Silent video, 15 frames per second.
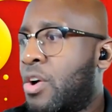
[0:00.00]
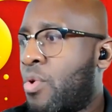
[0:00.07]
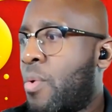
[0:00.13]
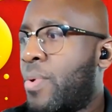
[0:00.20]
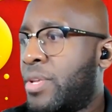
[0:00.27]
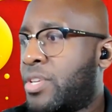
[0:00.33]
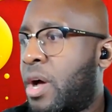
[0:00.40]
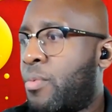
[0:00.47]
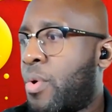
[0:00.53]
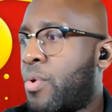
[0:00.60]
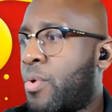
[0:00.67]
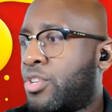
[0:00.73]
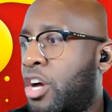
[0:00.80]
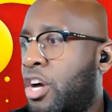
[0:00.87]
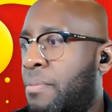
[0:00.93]
where we talked we
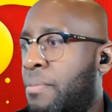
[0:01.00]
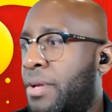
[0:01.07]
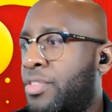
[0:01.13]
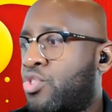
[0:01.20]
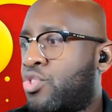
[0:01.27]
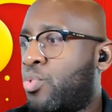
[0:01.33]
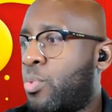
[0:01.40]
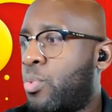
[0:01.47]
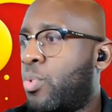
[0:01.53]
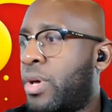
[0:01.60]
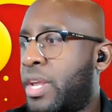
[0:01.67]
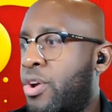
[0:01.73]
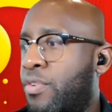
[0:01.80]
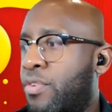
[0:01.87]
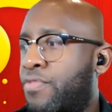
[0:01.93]
were talking about the
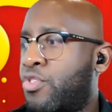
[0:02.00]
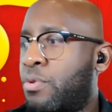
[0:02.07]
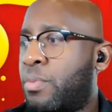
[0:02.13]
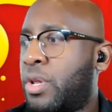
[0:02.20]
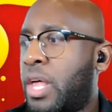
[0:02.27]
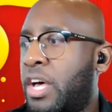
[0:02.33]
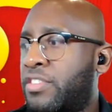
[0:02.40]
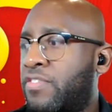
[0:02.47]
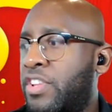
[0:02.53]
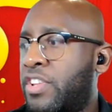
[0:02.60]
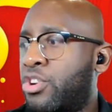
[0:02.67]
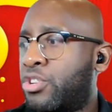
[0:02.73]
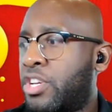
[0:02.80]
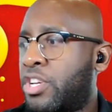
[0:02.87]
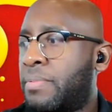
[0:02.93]
21 irrefutable laws of
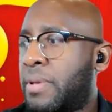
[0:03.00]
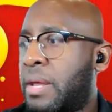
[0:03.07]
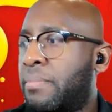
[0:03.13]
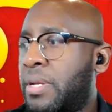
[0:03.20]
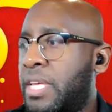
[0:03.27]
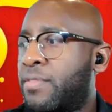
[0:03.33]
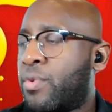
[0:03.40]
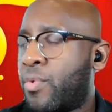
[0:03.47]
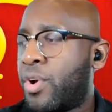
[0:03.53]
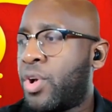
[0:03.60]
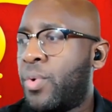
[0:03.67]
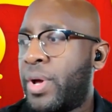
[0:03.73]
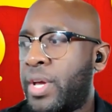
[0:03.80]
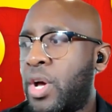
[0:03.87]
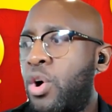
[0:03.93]
leadership and I believe we were
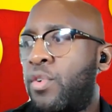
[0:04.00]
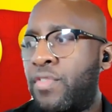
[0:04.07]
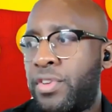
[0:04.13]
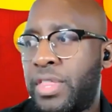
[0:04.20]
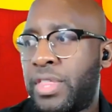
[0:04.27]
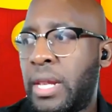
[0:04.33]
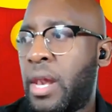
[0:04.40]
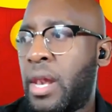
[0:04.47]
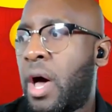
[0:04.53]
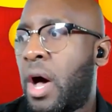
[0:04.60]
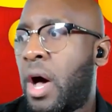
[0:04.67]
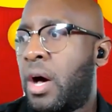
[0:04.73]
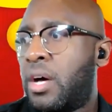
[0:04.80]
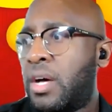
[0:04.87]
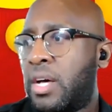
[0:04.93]
going over the
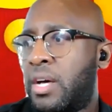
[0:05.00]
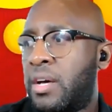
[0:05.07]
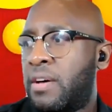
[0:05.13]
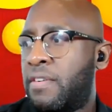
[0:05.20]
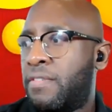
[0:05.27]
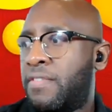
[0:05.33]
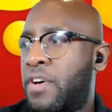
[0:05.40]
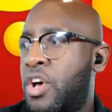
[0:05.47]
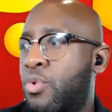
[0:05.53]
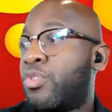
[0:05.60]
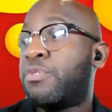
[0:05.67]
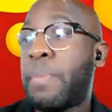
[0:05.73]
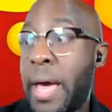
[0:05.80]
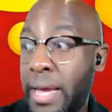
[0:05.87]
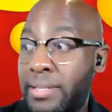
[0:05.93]
law of
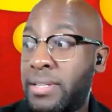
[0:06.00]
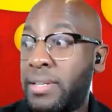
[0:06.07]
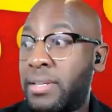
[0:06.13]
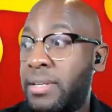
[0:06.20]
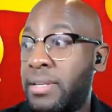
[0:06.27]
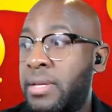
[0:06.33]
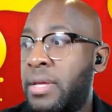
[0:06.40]
respect